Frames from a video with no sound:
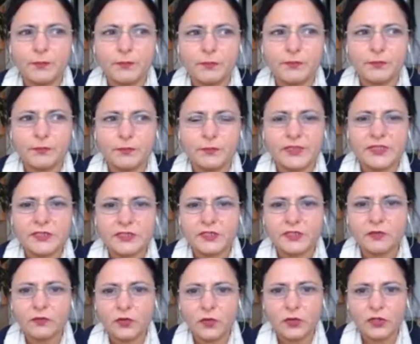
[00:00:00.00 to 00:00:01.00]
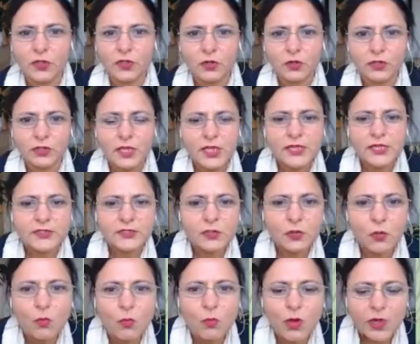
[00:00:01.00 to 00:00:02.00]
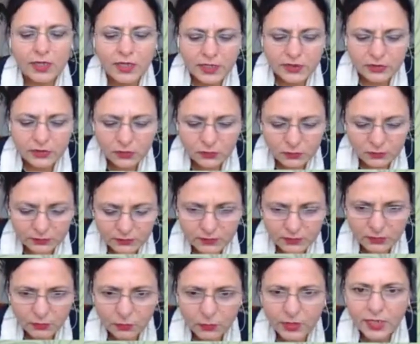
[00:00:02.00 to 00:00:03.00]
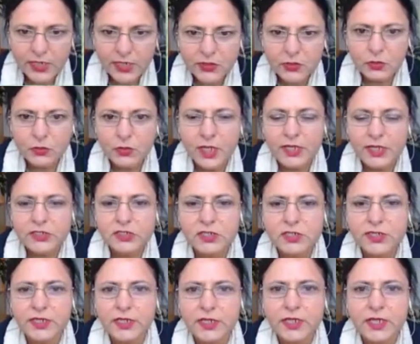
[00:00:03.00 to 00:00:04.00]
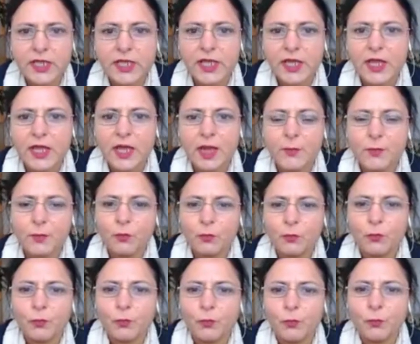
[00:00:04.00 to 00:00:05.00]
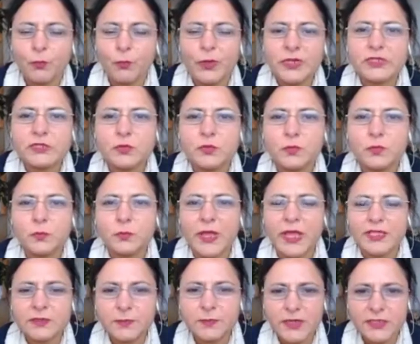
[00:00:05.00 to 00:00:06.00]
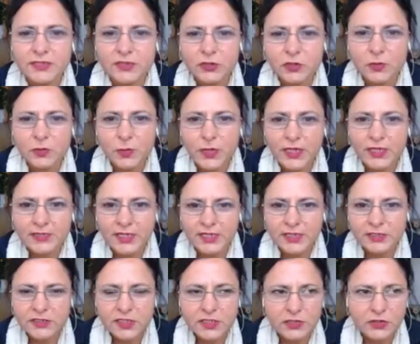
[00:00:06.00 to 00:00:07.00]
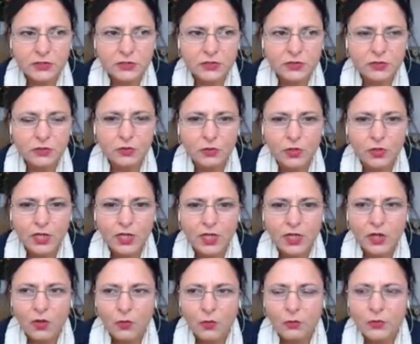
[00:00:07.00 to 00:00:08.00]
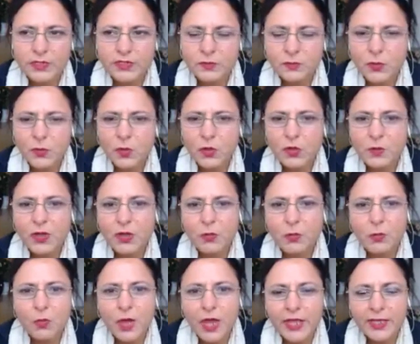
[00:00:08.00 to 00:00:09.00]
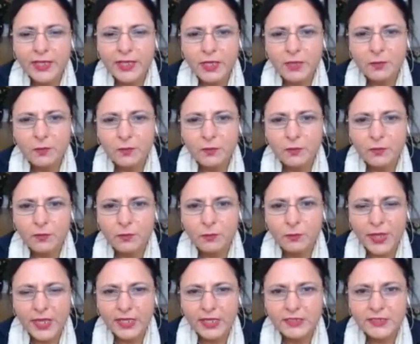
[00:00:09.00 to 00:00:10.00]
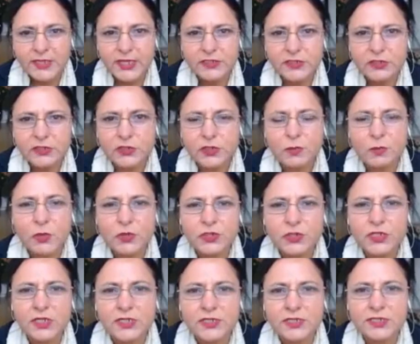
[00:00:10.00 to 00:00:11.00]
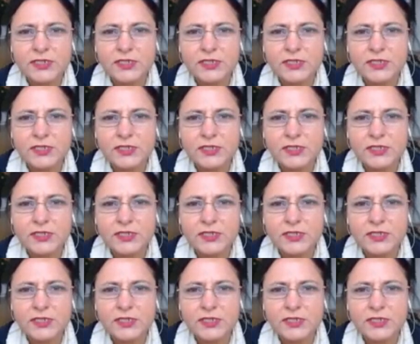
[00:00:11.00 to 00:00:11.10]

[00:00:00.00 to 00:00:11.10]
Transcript: stuff going on. So what are you actually which aspects do you pay attention to? So we spoke about why paying attention to emotions